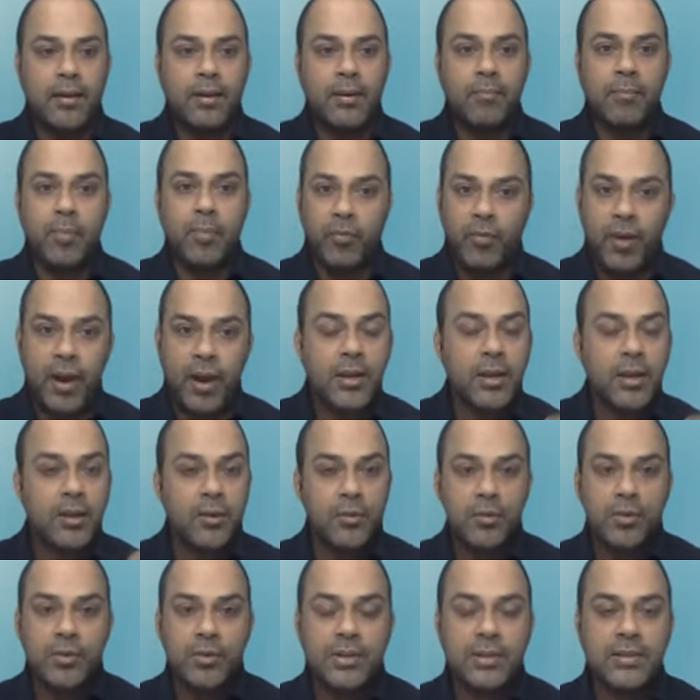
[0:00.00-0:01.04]
providing you
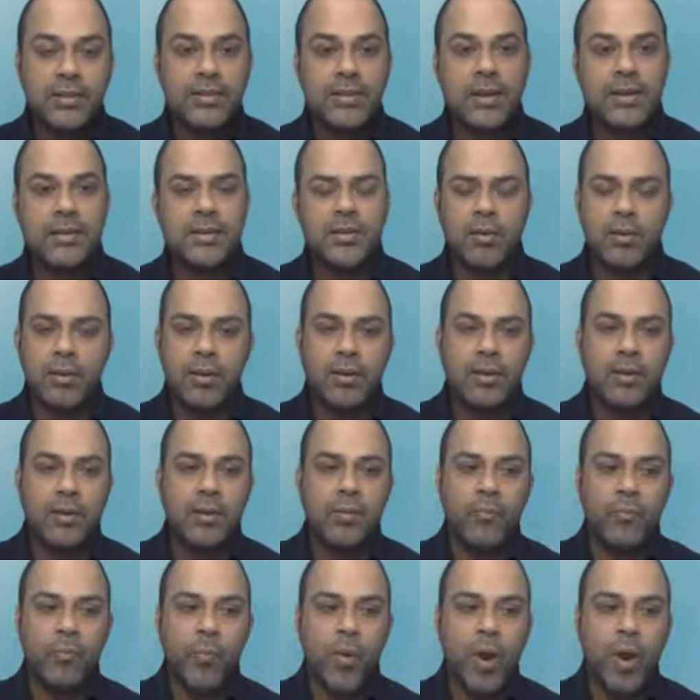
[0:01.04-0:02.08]
those insights.
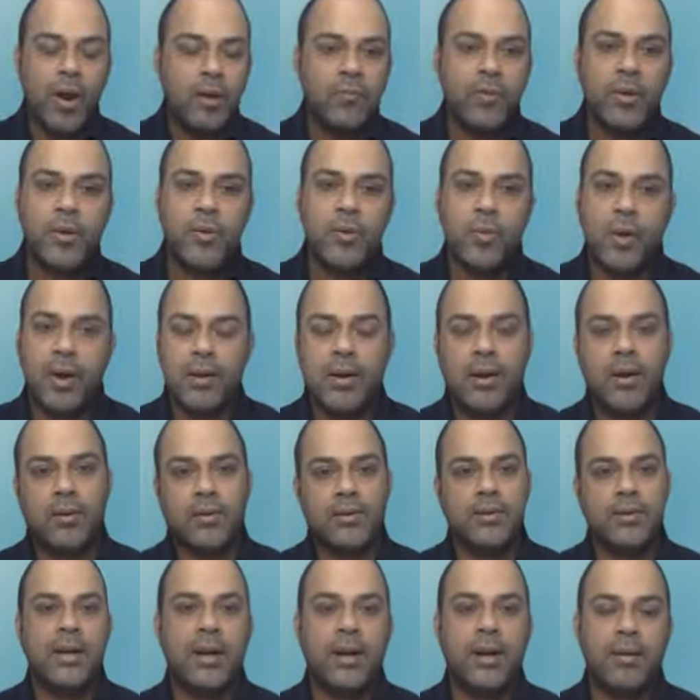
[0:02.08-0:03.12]
Wherever you unlock
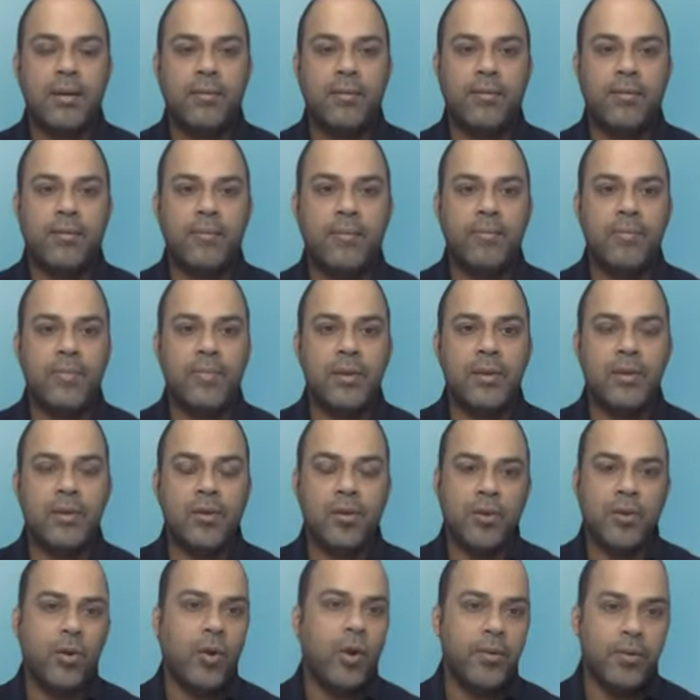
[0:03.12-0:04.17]
data, you're
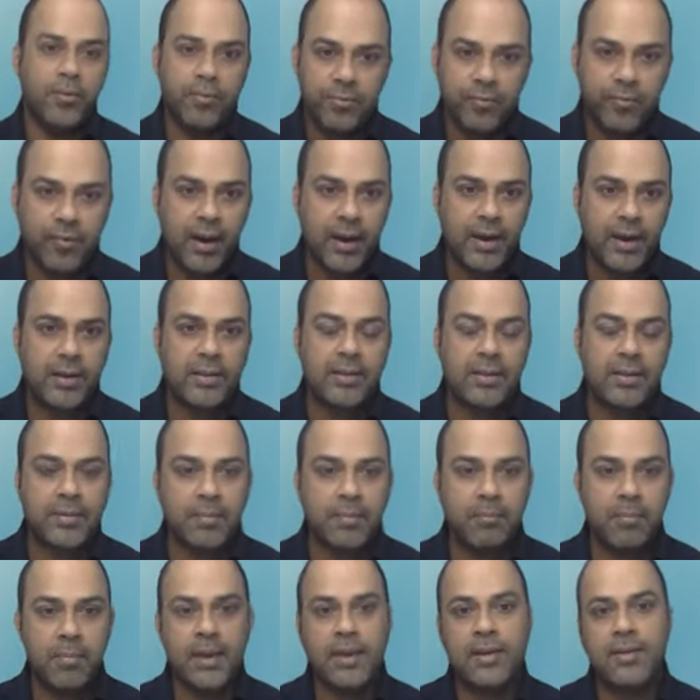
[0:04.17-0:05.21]
going to find these
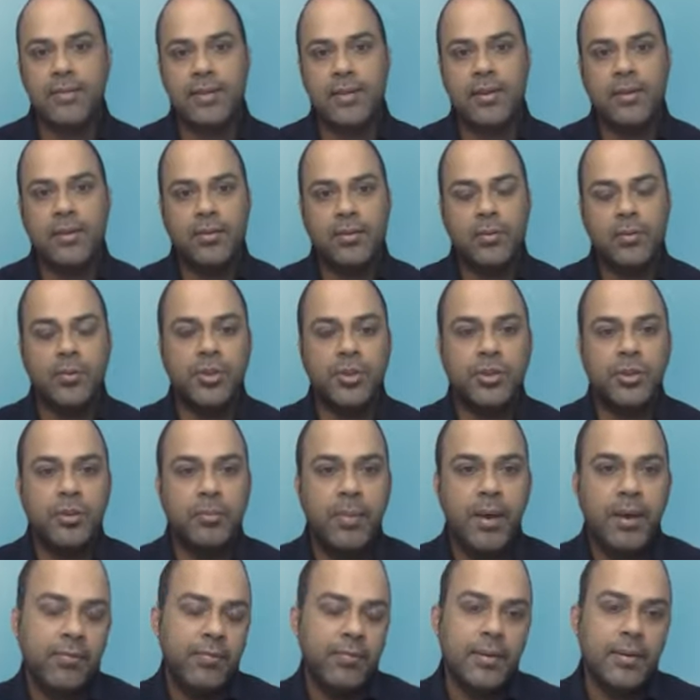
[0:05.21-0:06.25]
amazing social
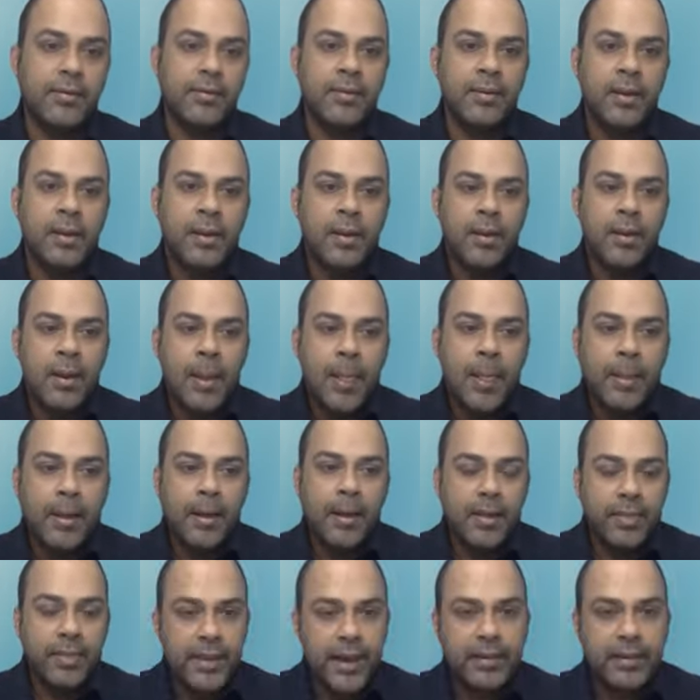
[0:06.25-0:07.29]
benefits.
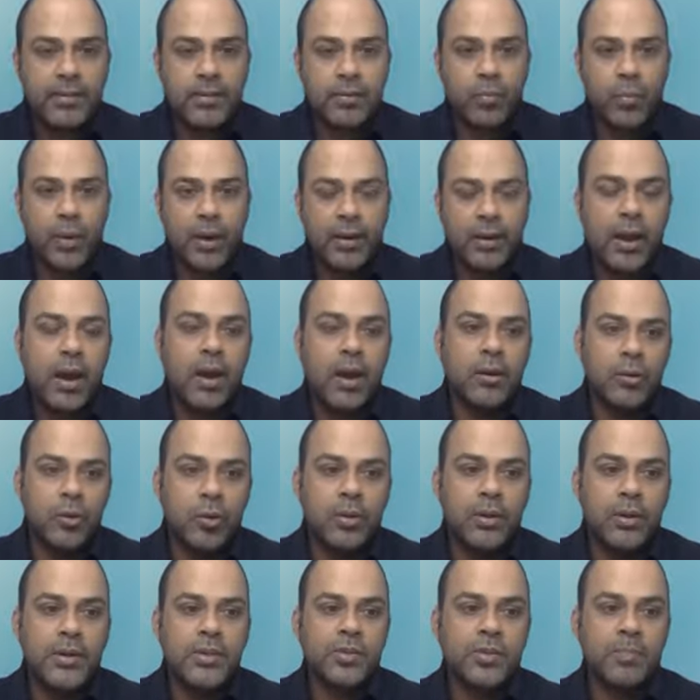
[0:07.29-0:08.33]
That's what our
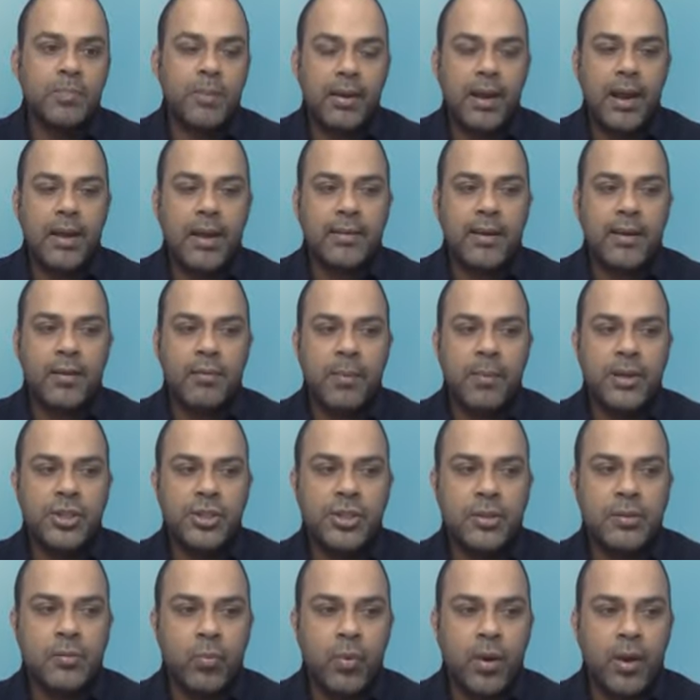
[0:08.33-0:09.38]
goal is. But as I
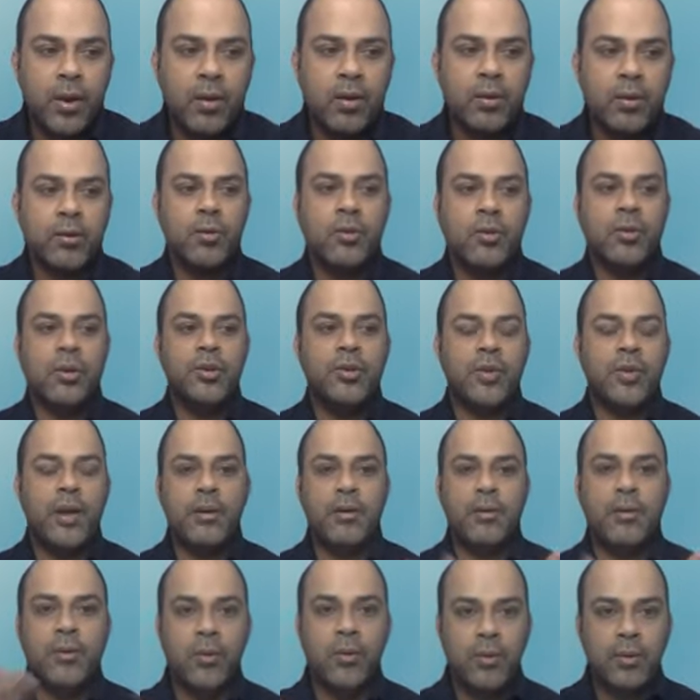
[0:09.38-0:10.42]
mentioned, we're not going to try
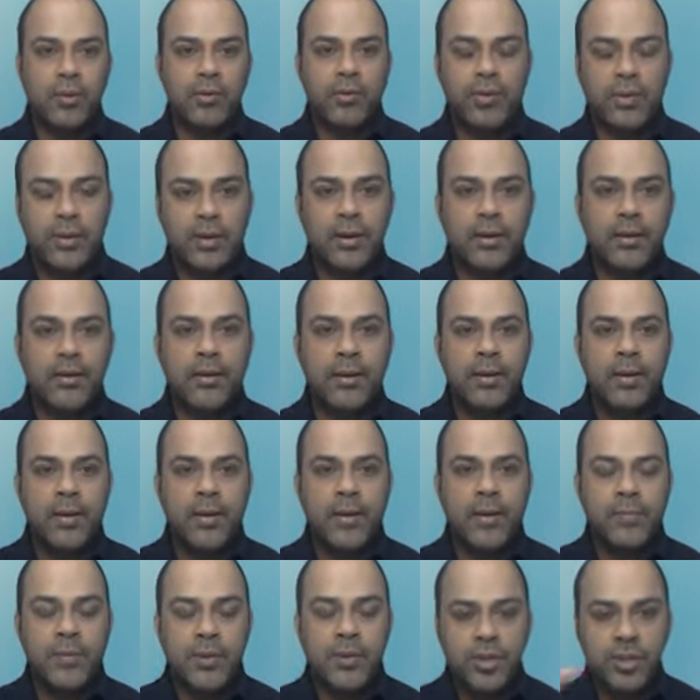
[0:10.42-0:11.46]
to go and stir
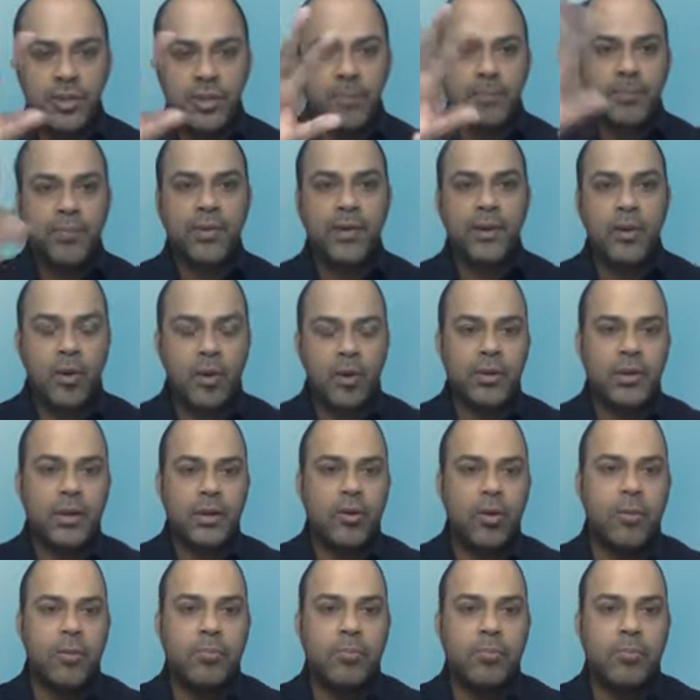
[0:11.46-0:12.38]
the ships in all of the